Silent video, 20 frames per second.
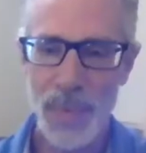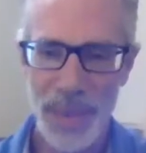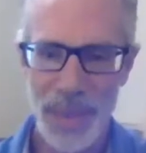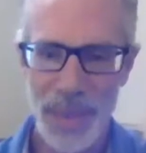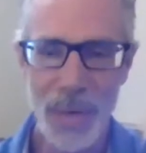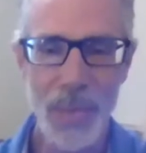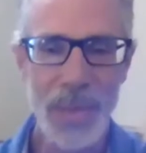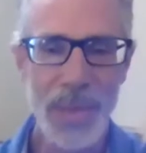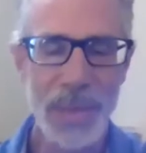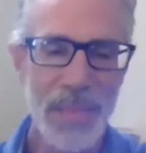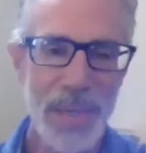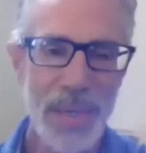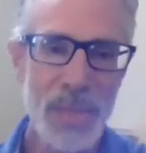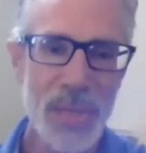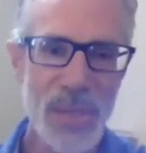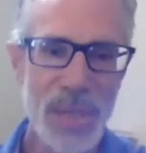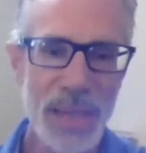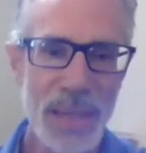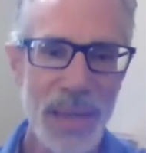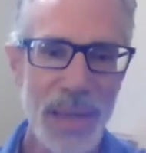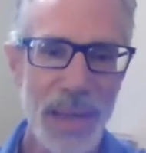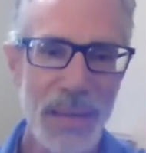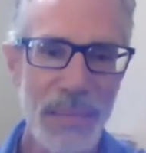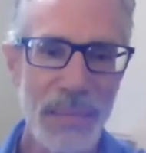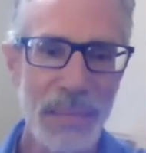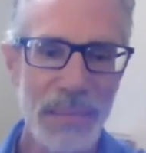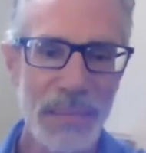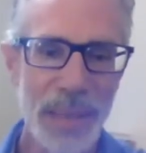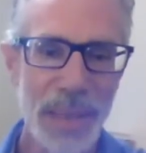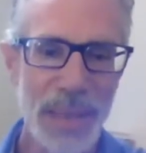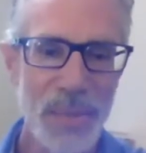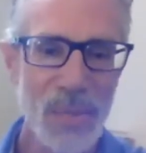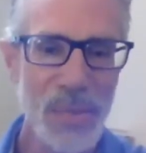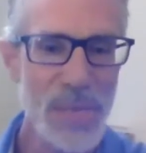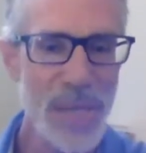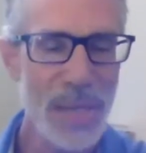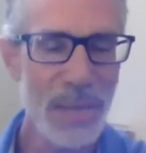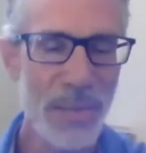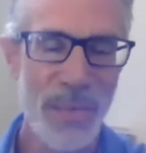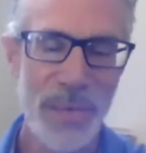go into music, I
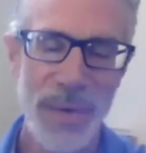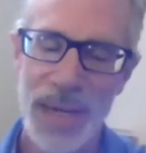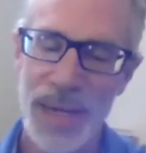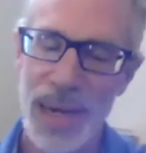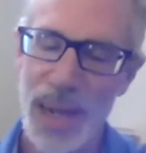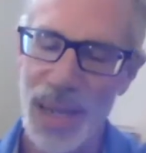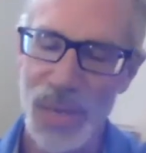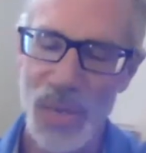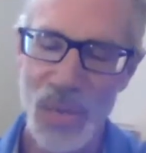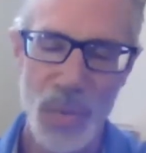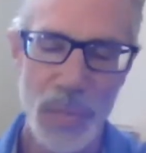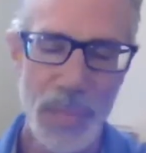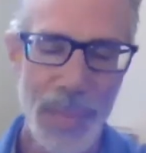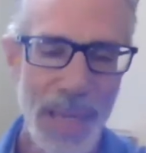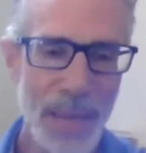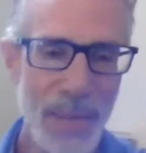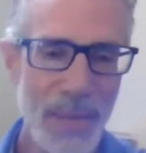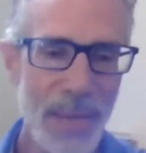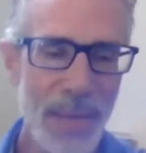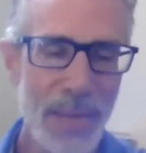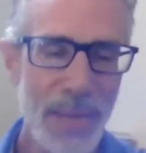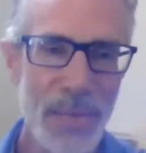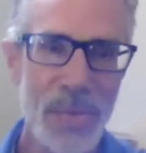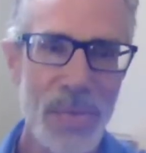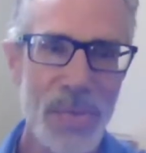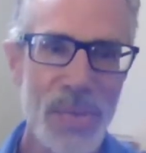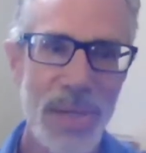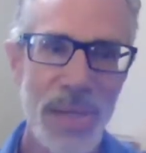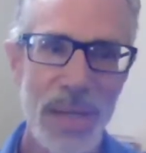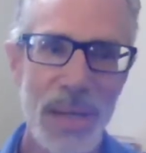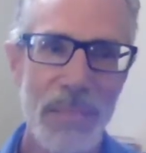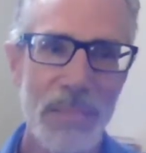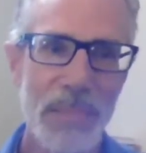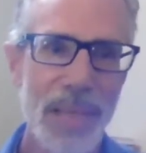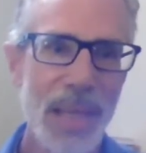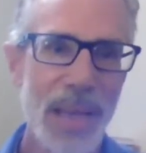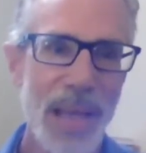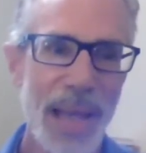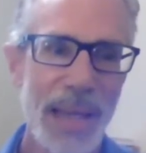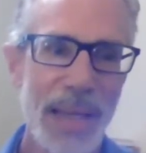just had great high school band directors,
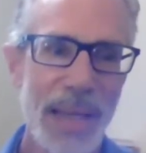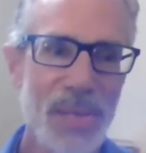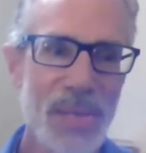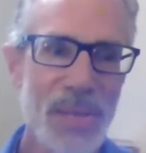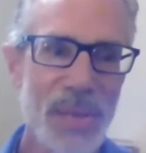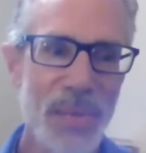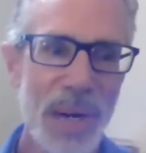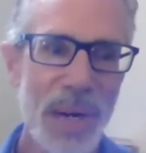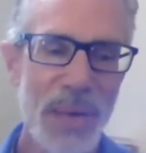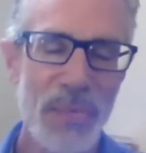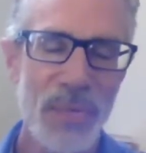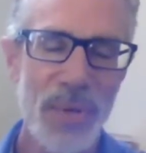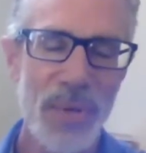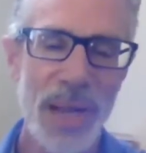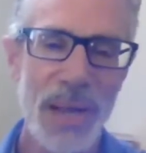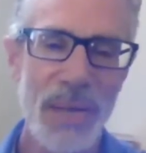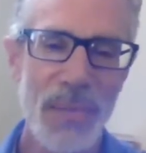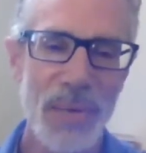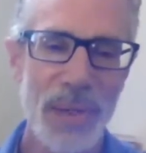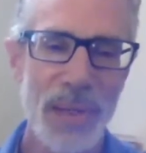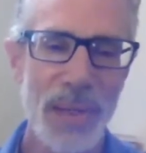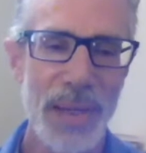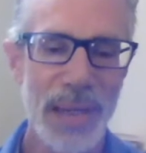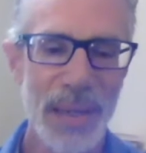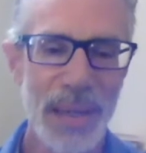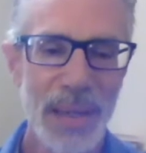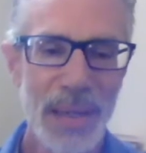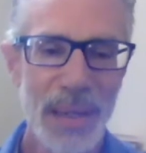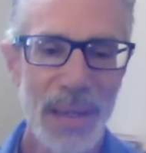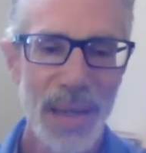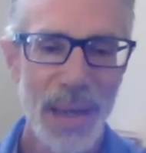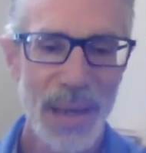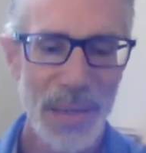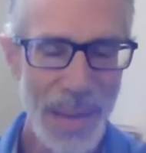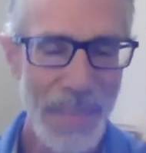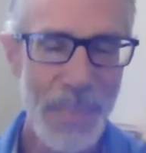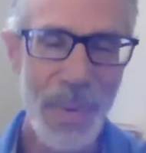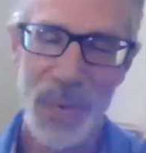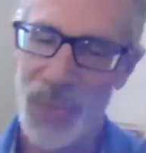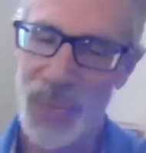Bill Atkins and Ralph Trout. Really,
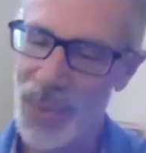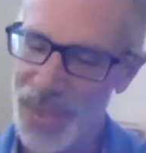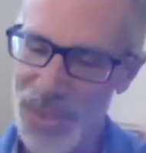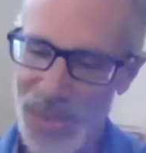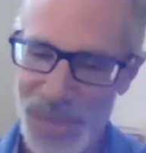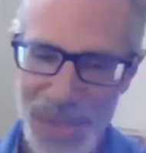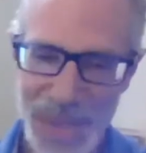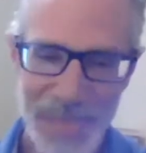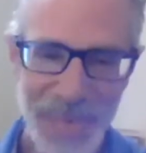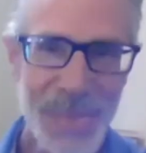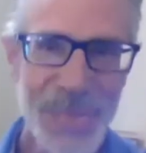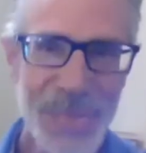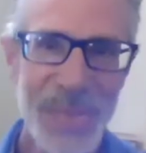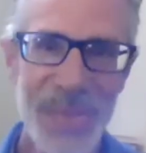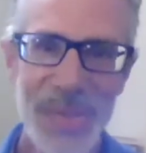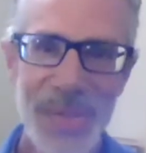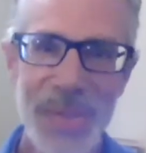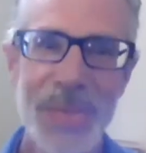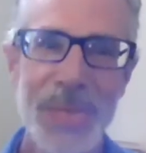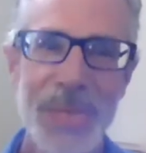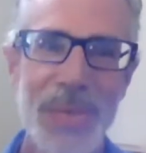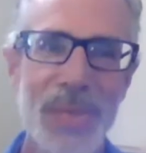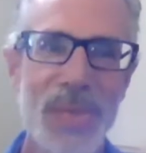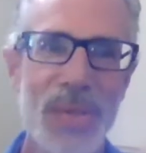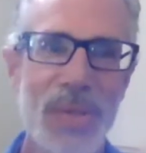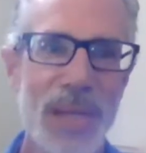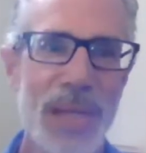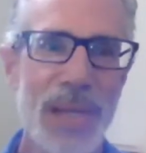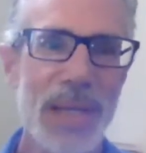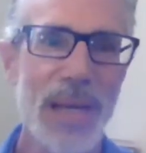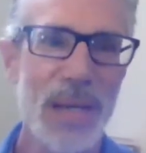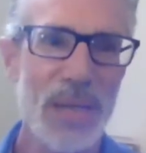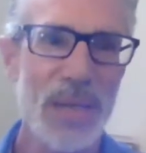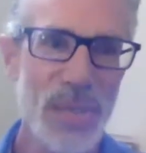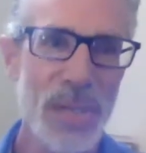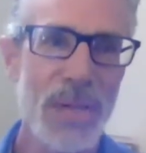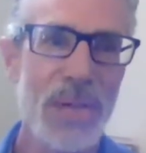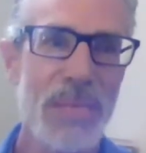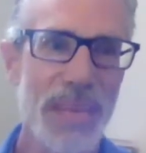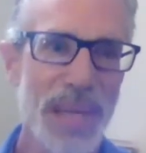they both went to Sam Houston too, and so they kind of
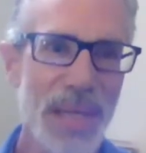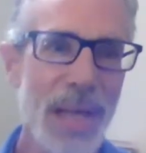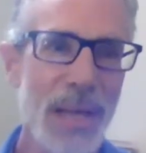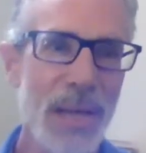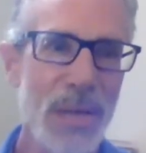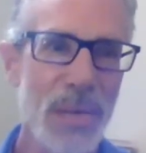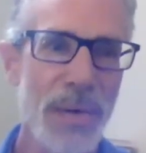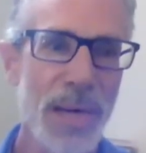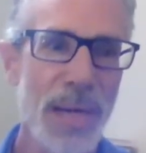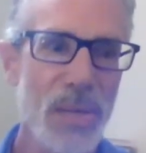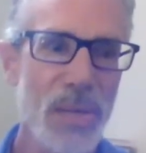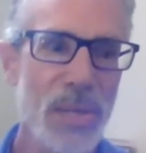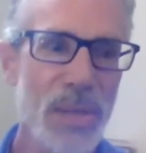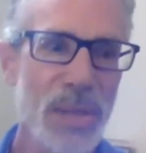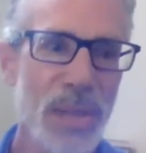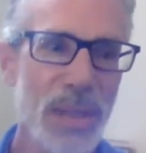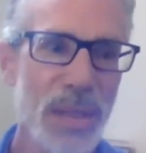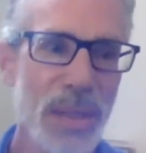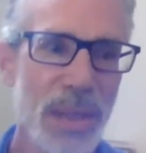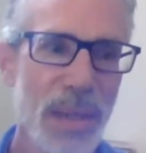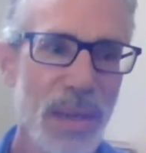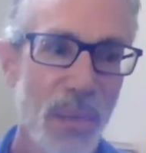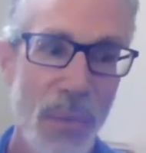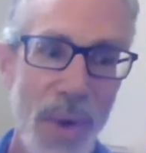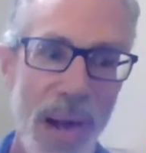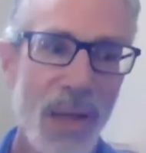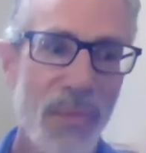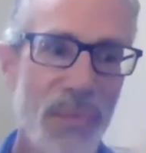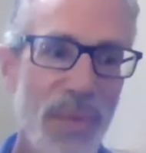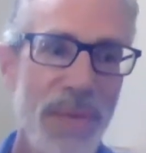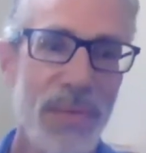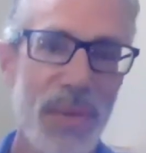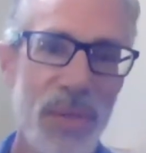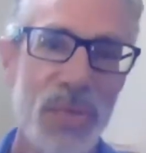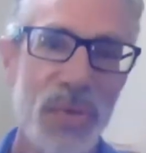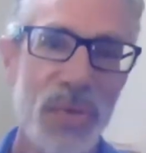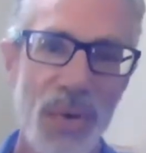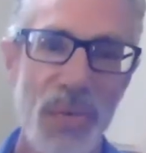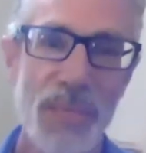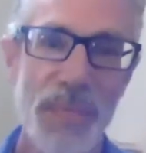steered me that direction. And Ralph even
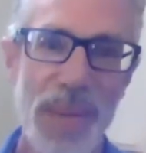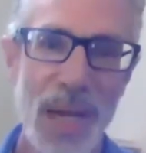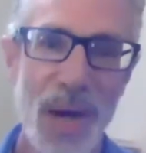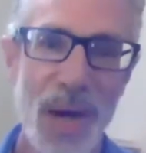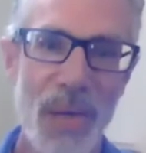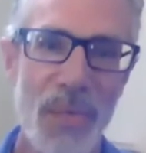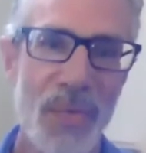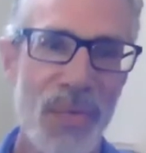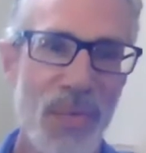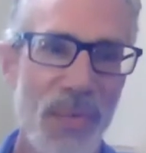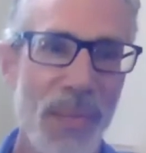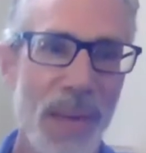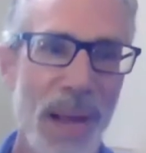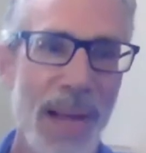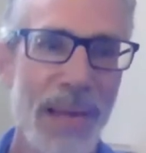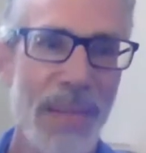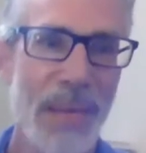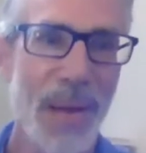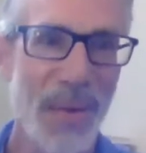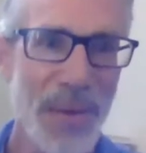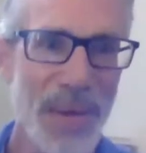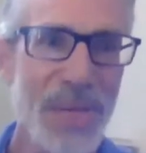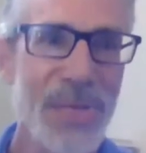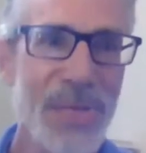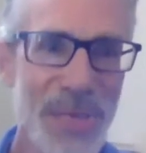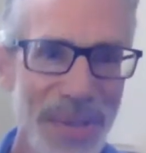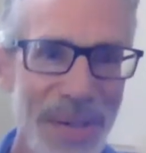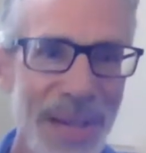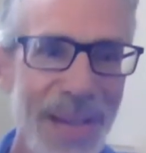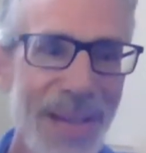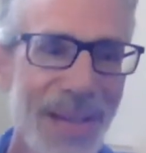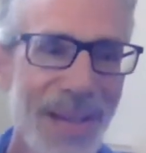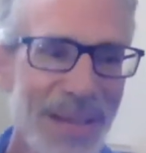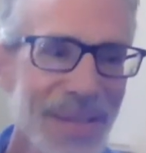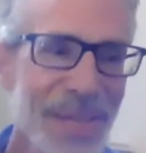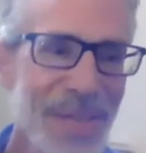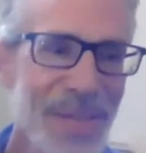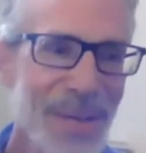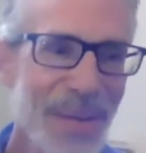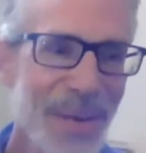drove me over for my audition.
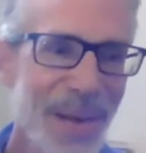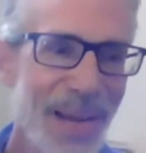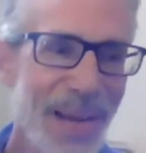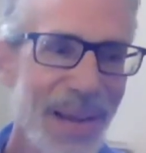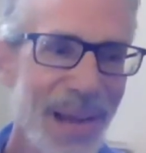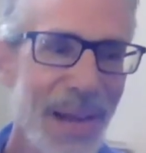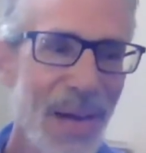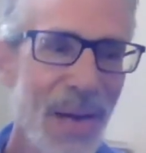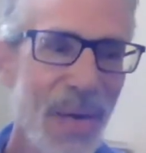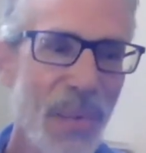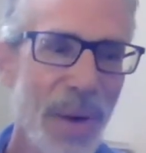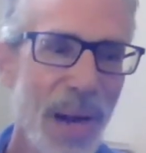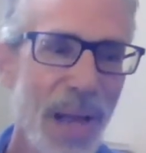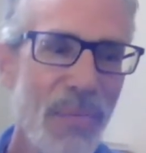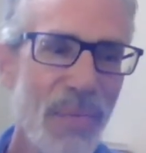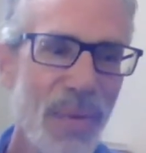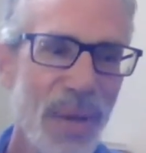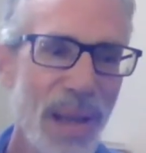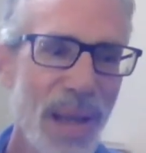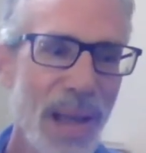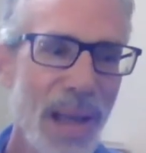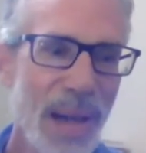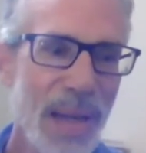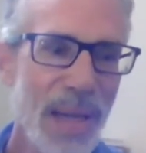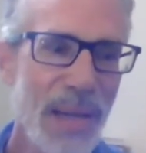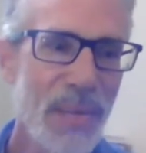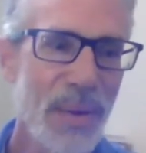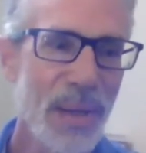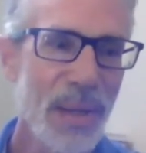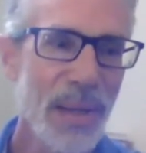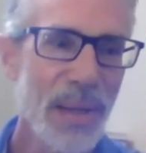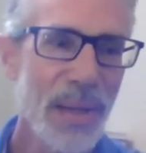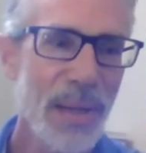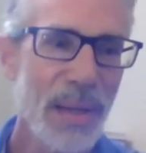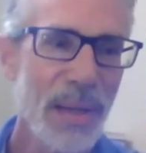So yeah. I owe Ralph a lot. He really,